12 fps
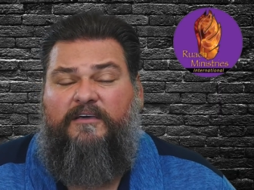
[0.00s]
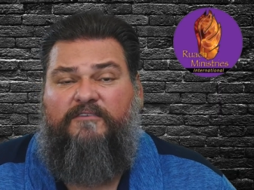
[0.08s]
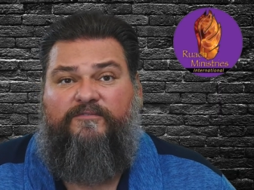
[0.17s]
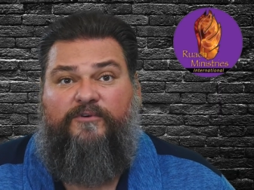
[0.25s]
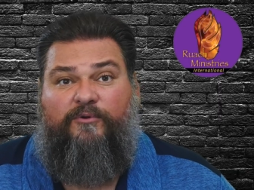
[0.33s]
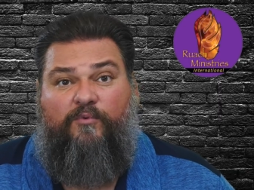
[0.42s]

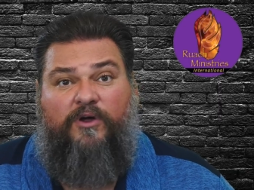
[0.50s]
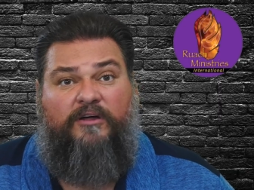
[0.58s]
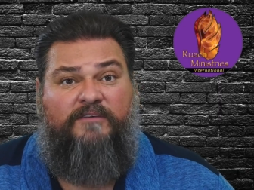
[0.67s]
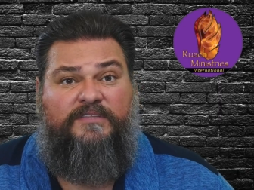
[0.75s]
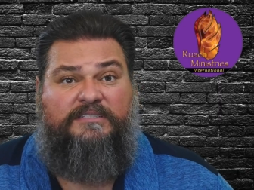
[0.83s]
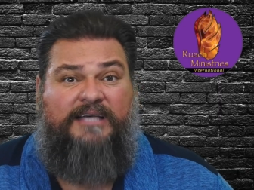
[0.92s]
For the work
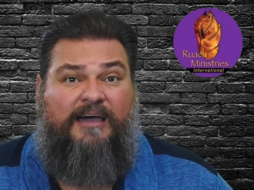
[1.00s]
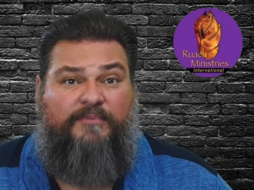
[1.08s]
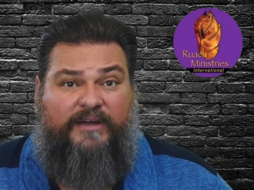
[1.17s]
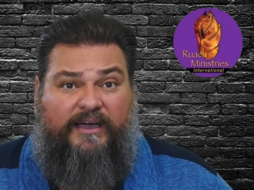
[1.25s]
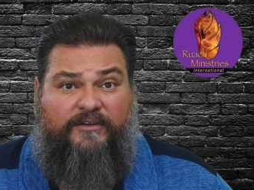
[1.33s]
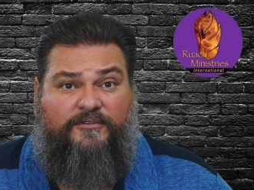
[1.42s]
of the
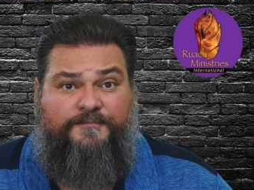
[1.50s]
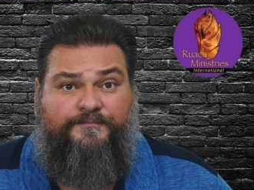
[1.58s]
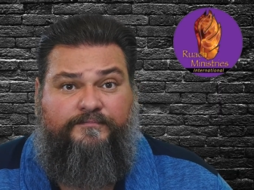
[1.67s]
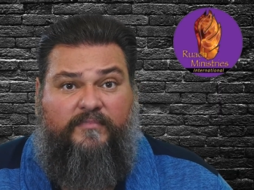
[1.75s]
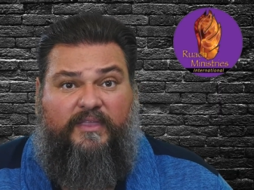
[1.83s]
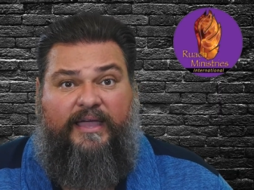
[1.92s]
tabernacle
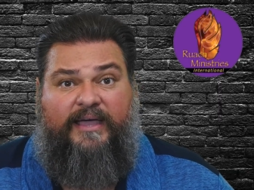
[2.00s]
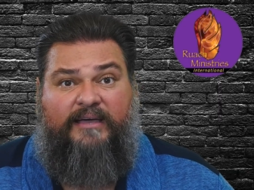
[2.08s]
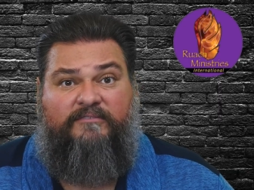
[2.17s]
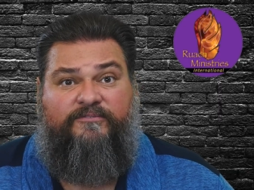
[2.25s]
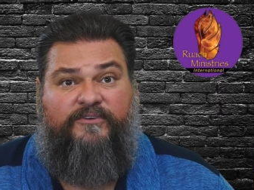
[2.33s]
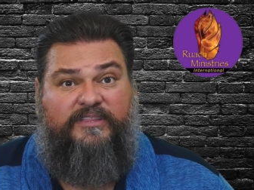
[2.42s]

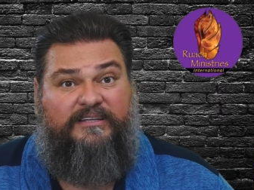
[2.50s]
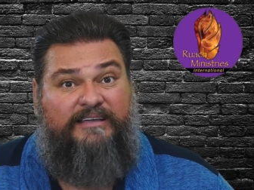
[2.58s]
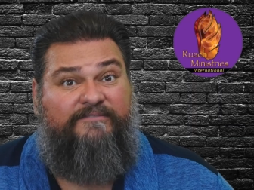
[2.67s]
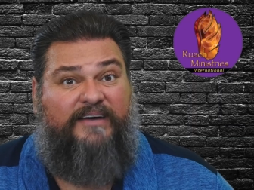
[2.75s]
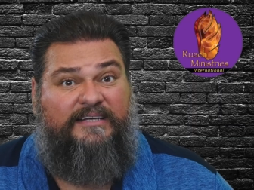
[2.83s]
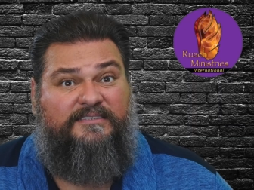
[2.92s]
and for the
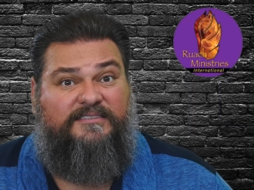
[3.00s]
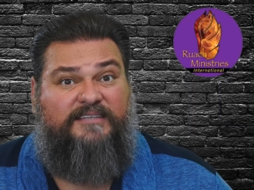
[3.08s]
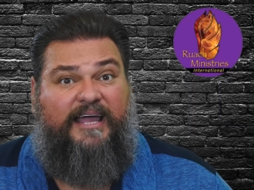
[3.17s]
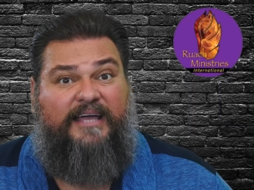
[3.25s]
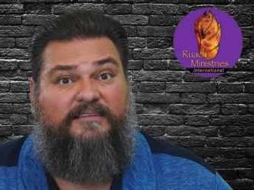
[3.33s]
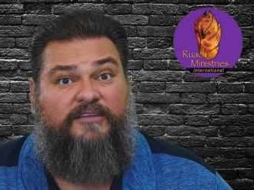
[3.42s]
Levites
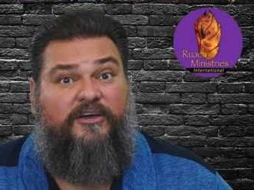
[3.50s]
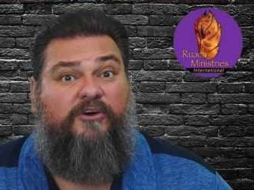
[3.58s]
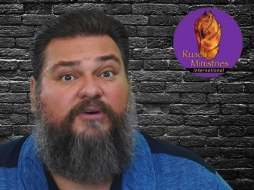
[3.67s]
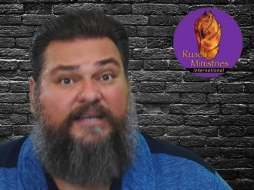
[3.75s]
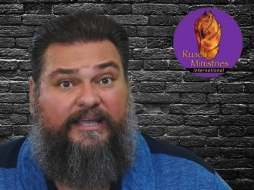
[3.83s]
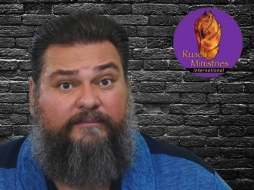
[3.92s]
and the
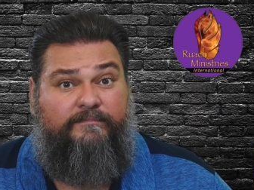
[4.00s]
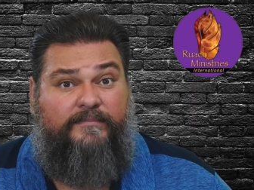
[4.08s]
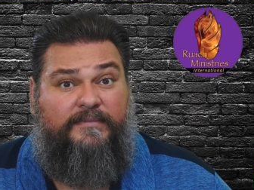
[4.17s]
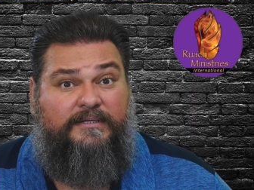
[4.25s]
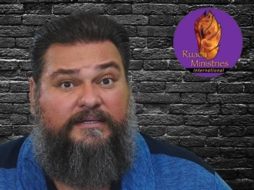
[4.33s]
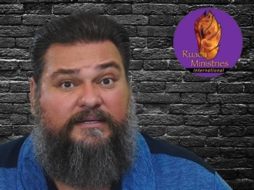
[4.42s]
Kohanim,
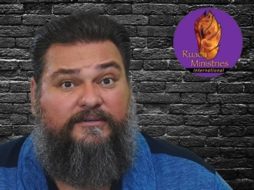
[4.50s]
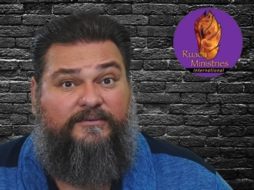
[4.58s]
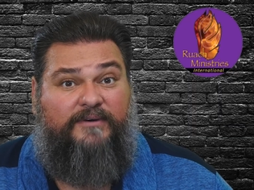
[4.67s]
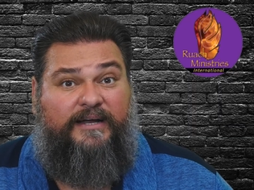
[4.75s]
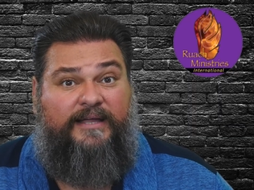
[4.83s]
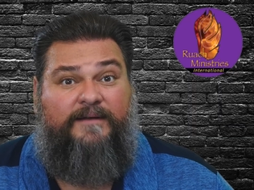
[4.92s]

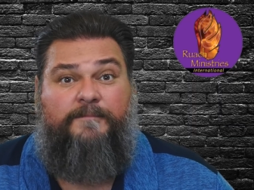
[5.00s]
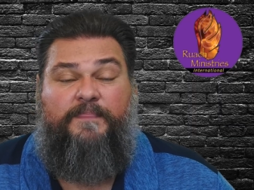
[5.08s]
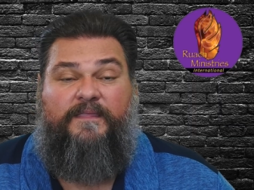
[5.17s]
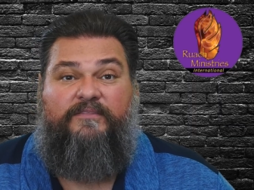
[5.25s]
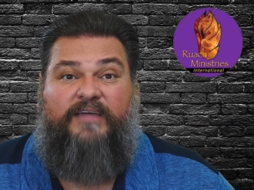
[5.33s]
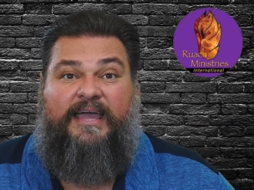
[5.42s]
right?
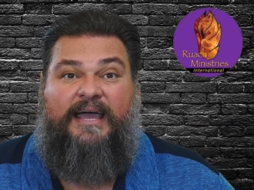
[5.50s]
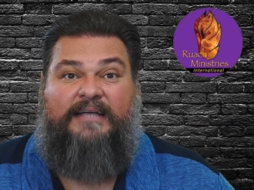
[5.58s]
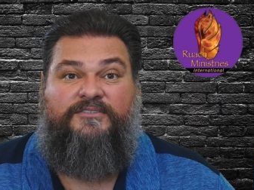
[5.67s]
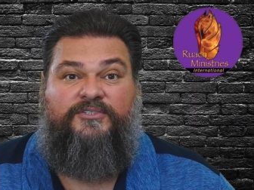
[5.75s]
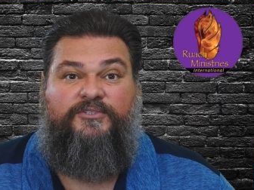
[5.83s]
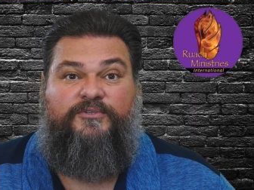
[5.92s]
they
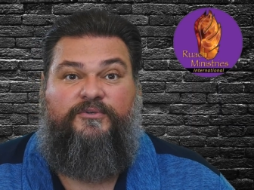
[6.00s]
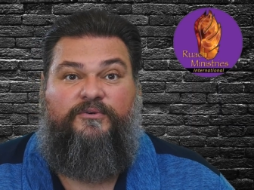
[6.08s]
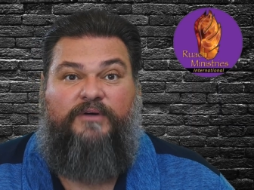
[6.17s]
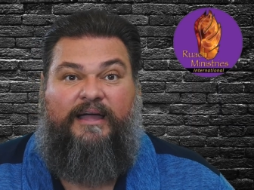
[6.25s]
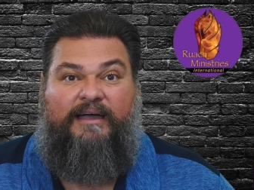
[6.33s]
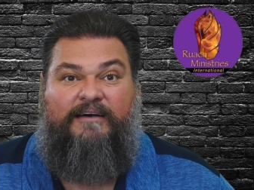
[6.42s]
had
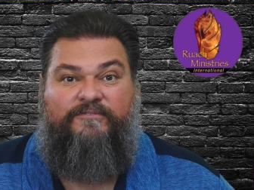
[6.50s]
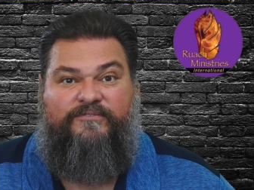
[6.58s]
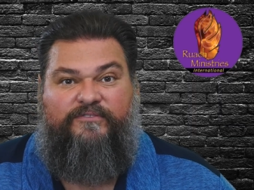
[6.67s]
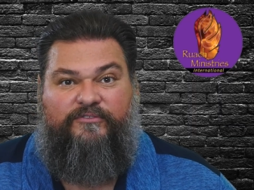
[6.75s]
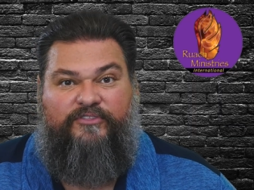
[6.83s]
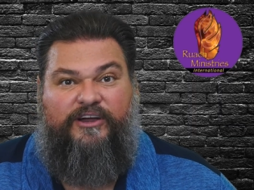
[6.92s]
to
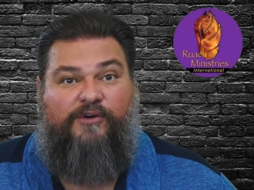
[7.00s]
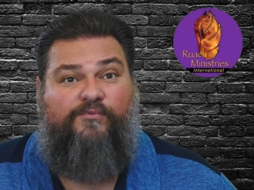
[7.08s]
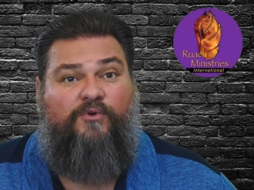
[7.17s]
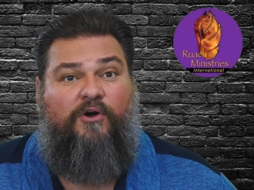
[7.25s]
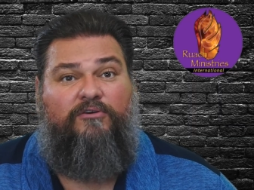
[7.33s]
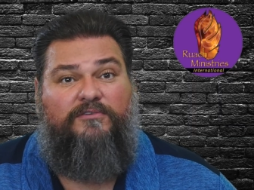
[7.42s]
have their
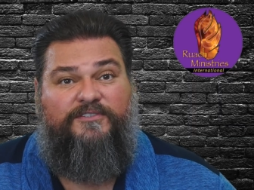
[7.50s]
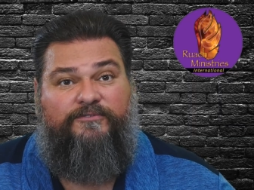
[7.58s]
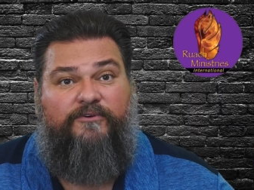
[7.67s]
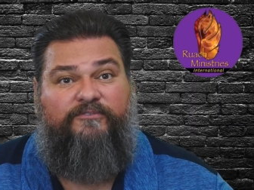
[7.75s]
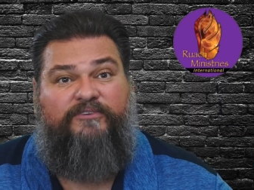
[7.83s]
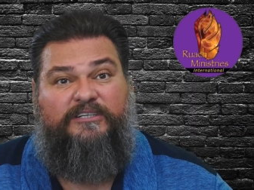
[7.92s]
roles
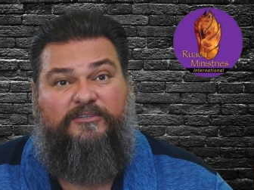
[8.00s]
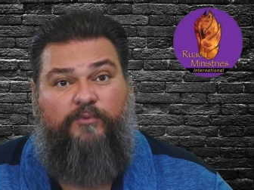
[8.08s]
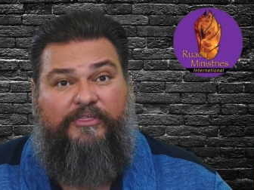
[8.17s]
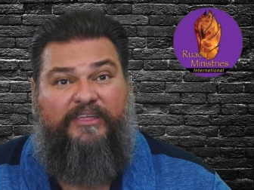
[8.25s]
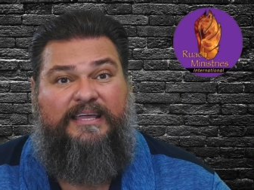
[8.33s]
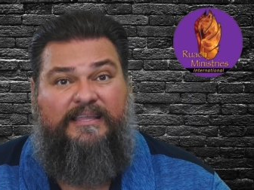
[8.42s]
fulfilled
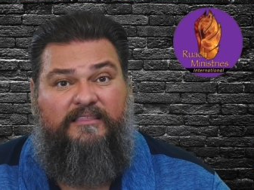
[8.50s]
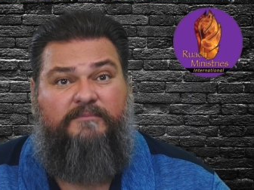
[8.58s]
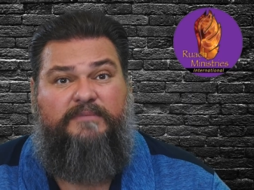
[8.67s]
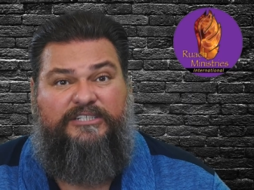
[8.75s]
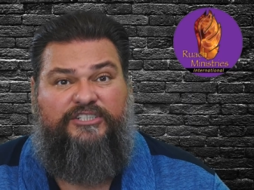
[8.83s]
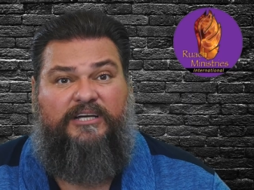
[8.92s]
within the
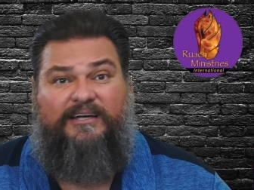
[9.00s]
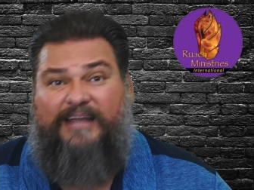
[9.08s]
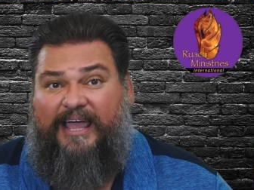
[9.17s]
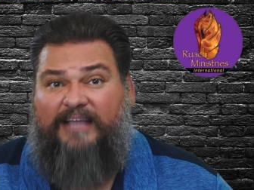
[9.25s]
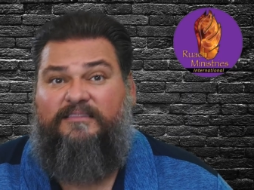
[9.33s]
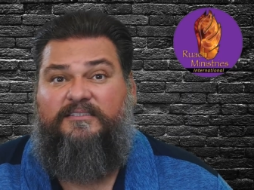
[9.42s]
Mishkan
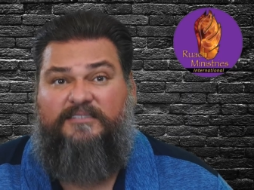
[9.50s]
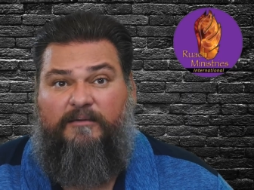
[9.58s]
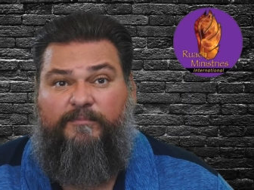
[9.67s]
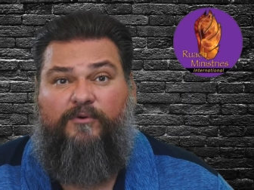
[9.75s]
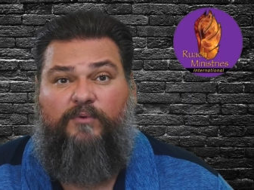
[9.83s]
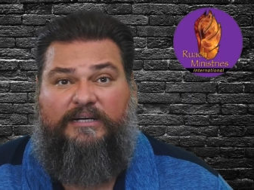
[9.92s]
and the
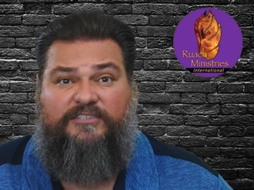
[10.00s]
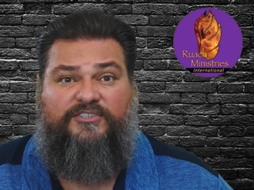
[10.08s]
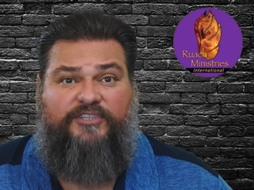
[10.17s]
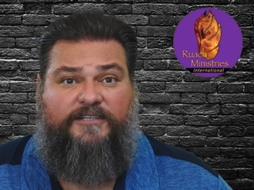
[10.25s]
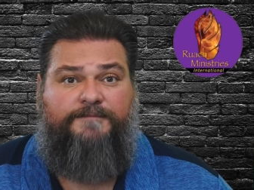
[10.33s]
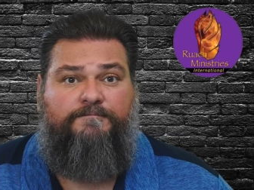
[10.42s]
temple when it
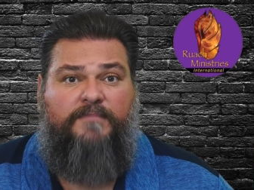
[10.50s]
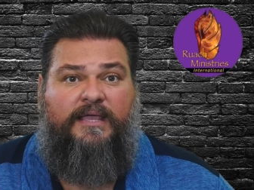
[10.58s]
stood.